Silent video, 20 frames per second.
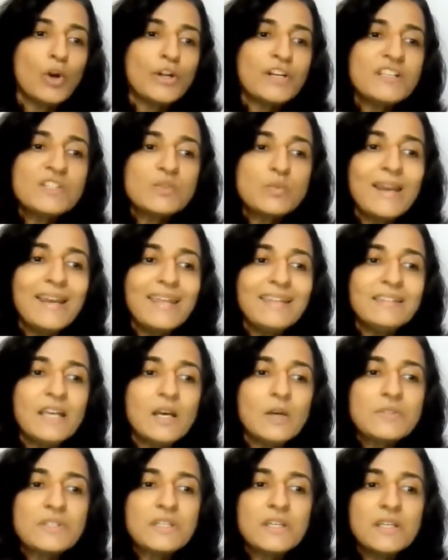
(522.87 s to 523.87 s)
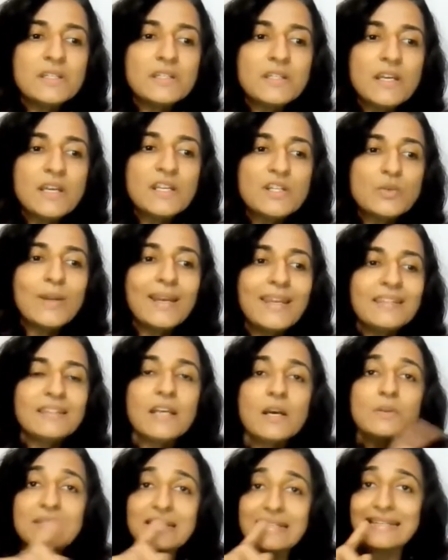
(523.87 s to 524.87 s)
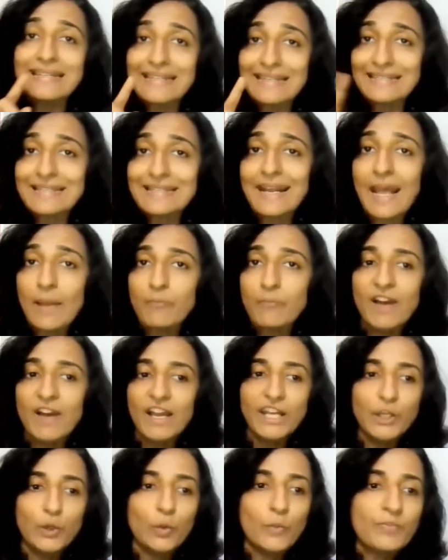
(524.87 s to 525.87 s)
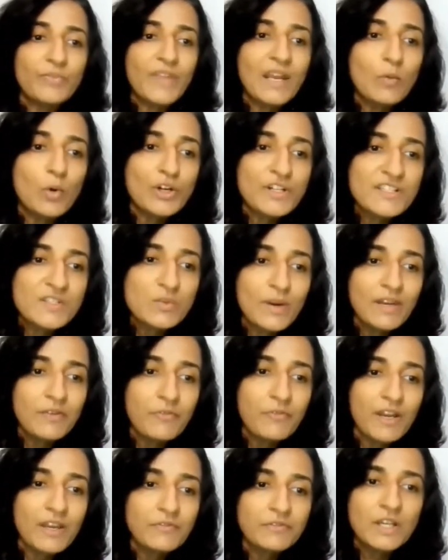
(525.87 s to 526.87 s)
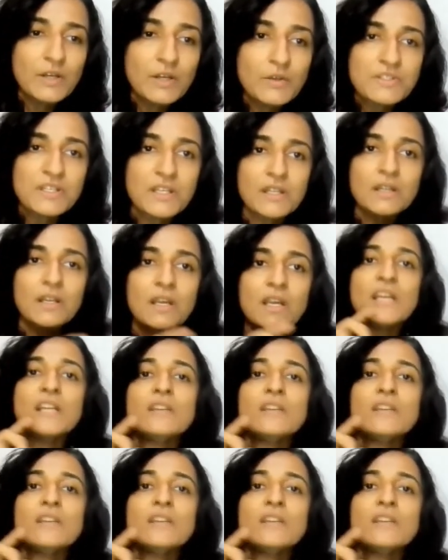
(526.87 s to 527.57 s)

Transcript: What is 20,000? 20,000 is the scrap value. And what is 25,000?